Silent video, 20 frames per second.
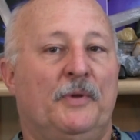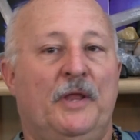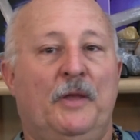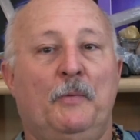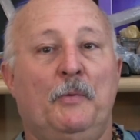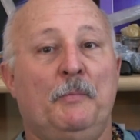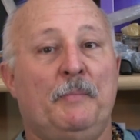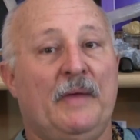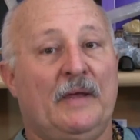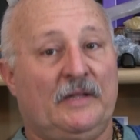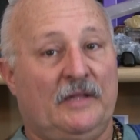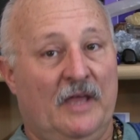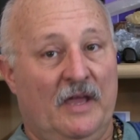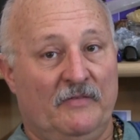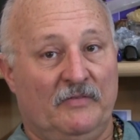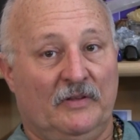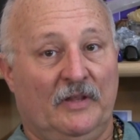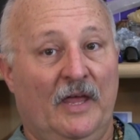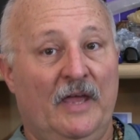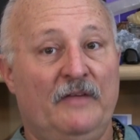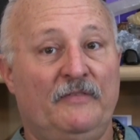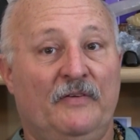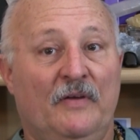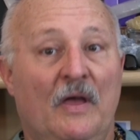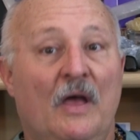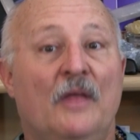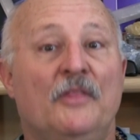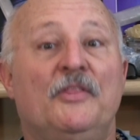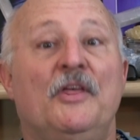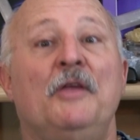When they went back to have a life,
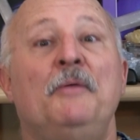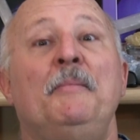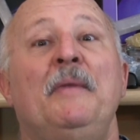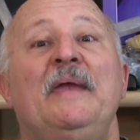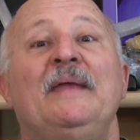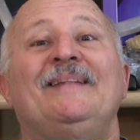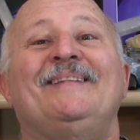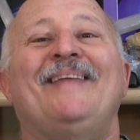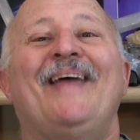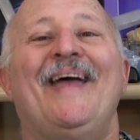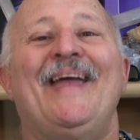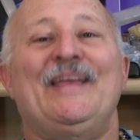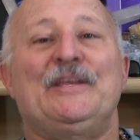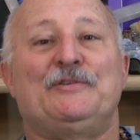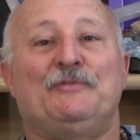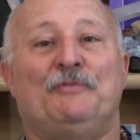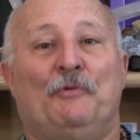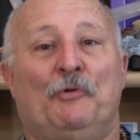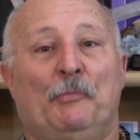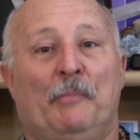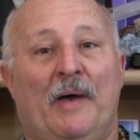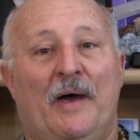they made tanks for